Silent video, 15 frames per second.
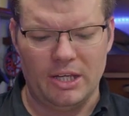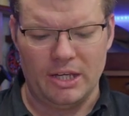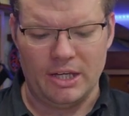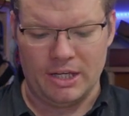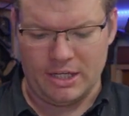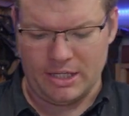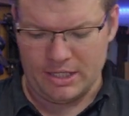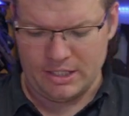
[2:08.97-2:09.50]

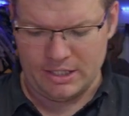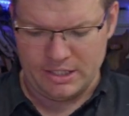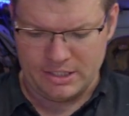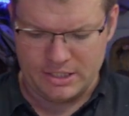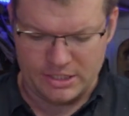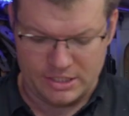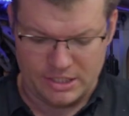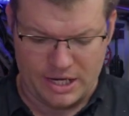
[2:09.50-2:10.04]

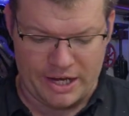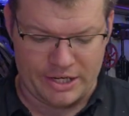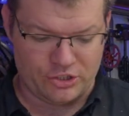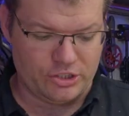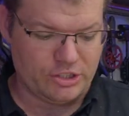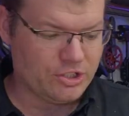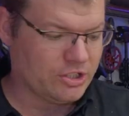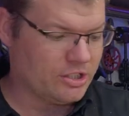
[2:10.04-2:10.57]
This is
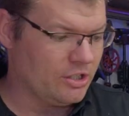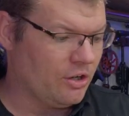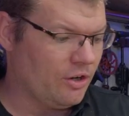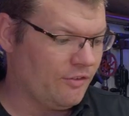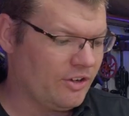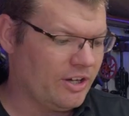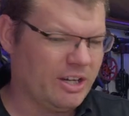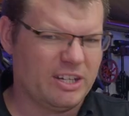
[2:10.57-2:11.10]
actually just an
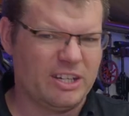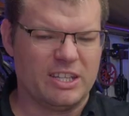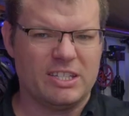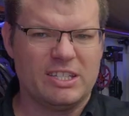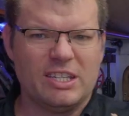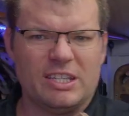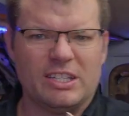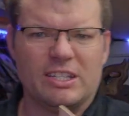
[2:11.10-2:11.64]
offcut. You can
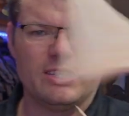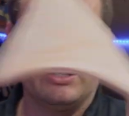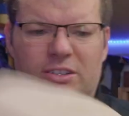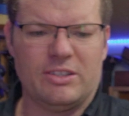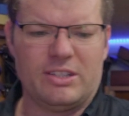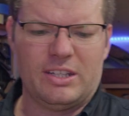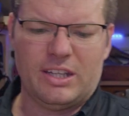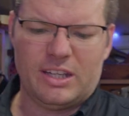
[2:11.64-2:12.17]
see that it's
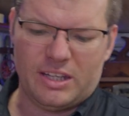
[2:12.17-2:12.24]
got